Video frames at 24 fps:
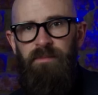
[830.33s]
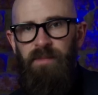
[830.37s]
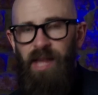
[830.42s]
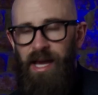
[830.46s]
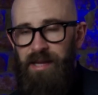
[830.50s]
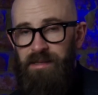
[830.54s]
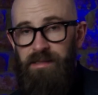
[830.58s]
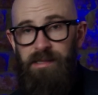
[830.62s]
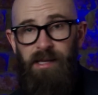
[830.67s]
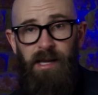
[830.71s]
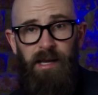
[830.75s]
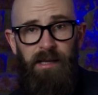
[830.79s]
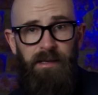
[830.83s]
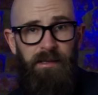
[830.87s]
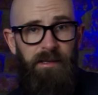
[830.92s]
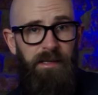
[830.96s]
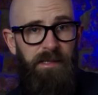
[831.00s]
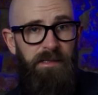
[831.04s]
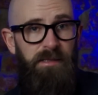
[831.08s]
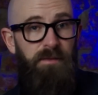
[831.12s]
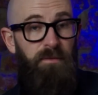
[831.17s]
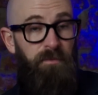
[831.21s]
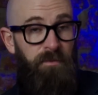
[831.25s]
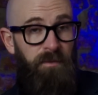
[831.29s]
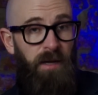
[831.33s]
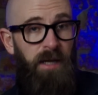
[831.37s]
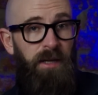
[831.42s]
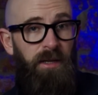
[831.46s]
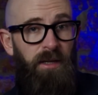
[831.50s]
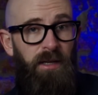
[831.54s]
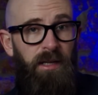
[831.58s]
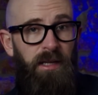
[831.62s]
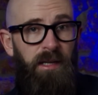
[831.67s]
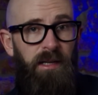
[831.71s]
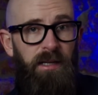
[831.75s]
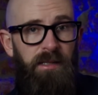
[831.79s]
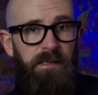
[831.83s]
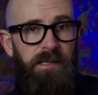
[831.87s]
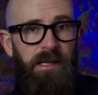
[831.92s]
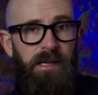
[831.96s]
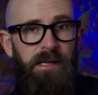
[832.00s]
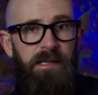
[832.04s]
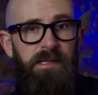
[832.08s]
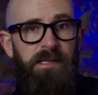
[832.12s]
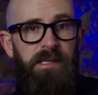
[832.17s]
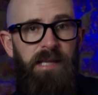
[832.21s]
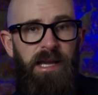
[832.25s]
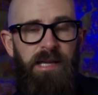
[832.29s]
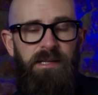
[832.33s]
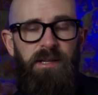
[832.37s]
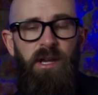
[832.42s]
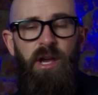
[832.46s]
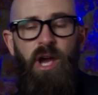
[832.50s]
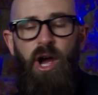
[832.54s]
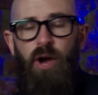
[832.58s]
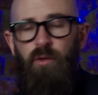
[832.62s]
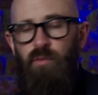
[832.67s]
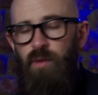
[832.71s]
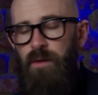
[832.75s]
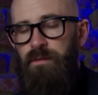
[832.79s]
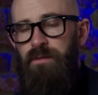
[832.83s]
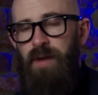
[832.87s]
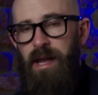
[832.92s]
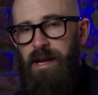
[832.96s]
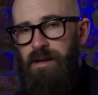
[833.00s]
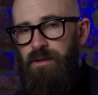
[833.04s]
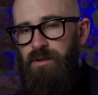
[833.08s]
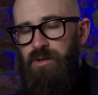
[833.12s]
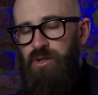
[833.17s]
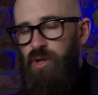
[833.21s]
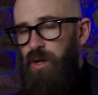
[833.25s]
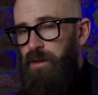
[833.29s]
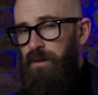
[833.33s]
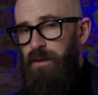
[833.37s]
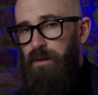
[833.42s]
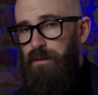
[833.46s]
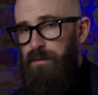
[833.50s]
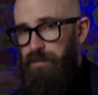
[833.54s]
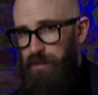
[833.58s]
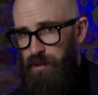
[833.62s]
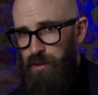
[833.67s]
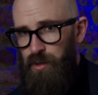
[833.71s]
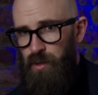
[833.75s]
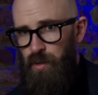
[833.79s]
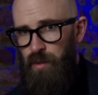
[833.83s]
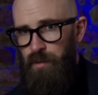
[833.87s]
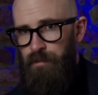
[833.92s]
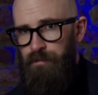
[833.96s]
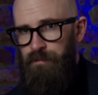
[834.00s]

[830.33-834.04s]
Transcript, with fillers: That done, it's finally our turn to get revenge on the flu.